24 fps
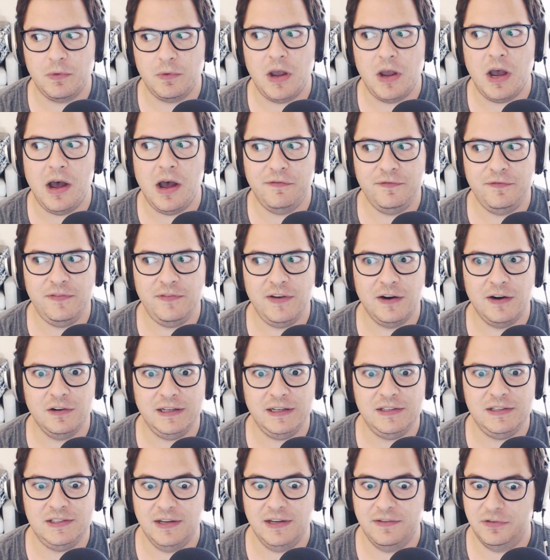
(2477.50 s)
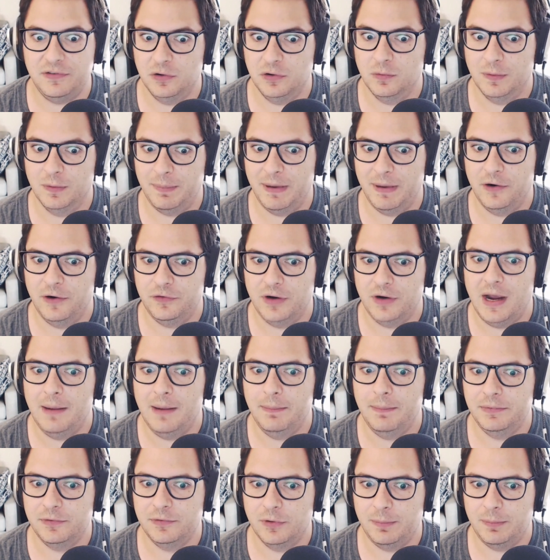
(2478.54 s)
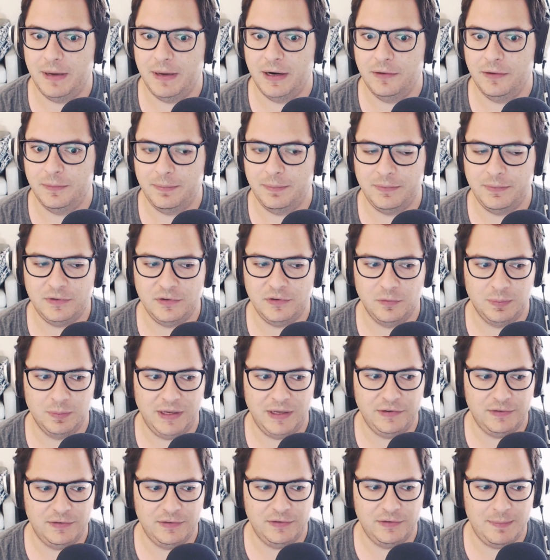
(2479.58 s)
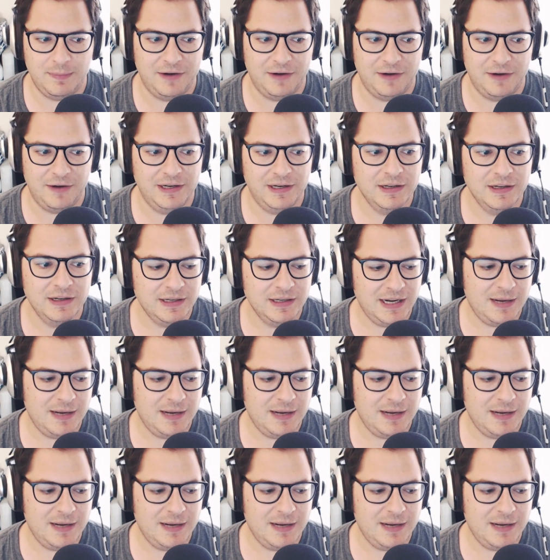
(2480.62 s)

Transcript: a fairly difficult repair job to repair the to replace the battery.